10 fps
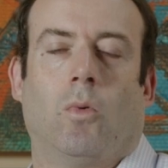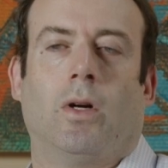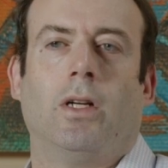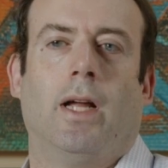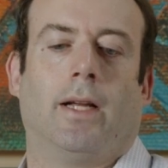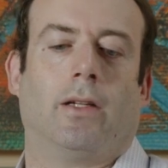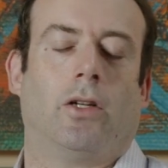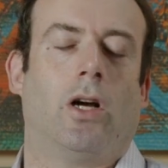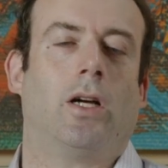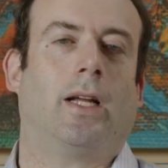going to
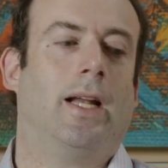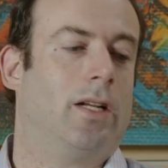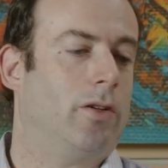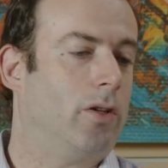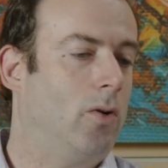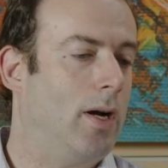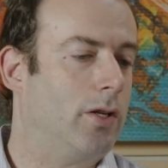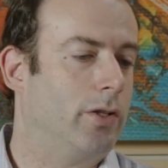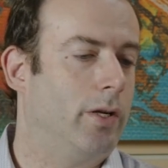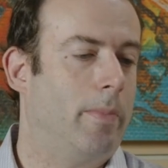talk and answer the
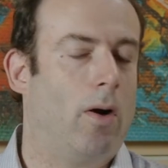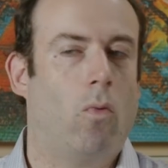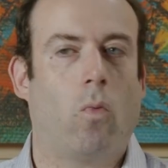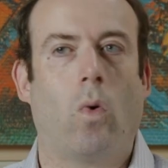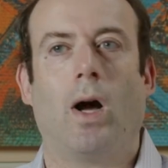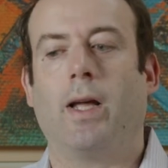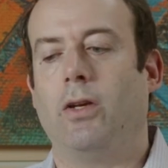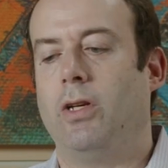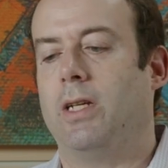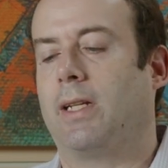question about why
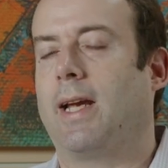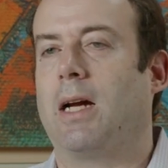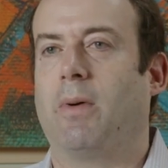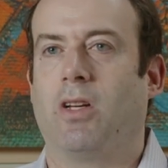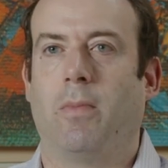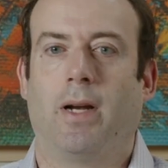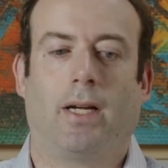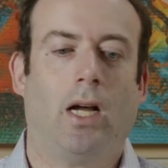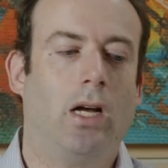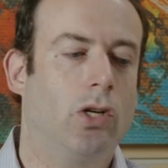you need to care about your
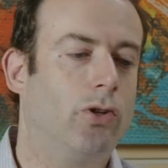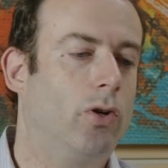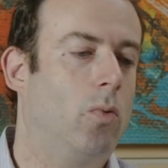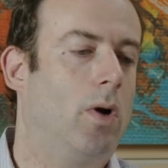mitochondria,